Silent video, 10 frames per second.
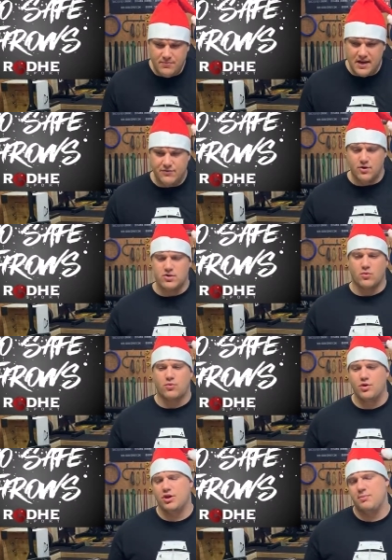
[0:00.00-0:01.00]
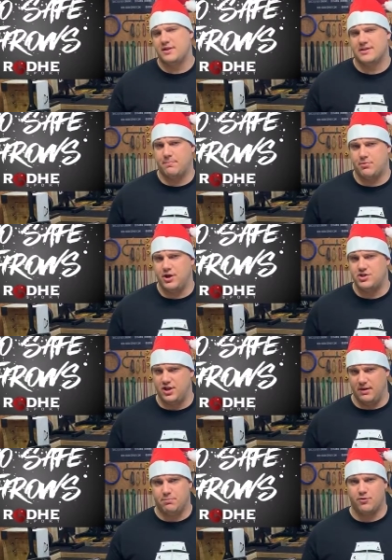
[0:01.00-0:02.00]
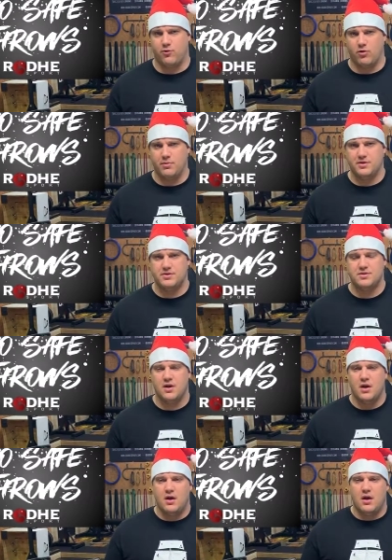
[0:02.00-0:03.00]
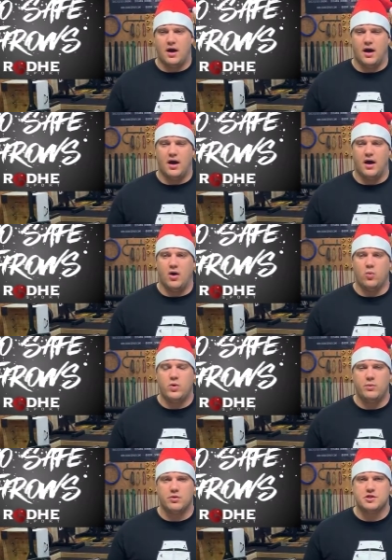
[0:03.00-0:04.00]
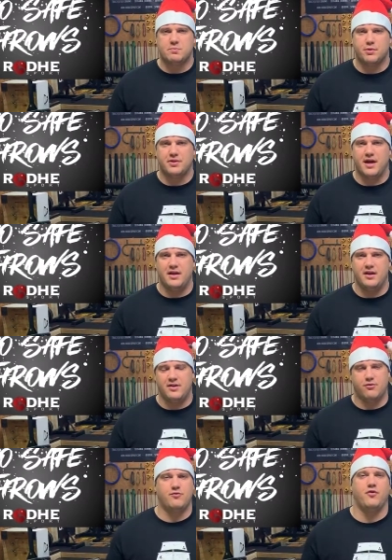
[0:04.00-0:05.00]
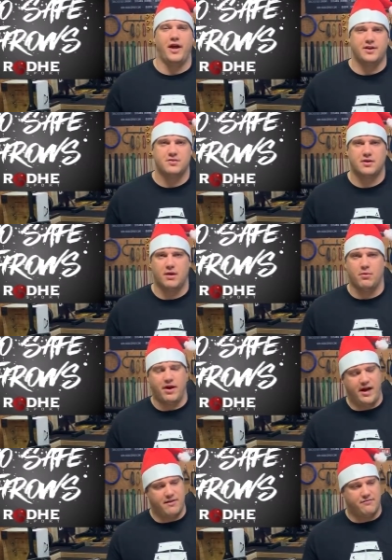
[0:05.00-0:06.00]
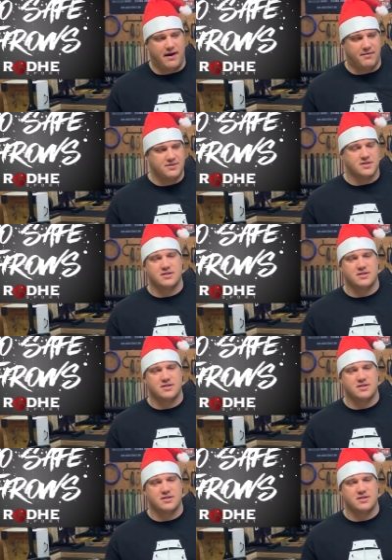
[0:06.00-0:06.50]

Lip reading: If there's a really big separation in performance, we will split that into different flights. Okay, we'll have 5 or 6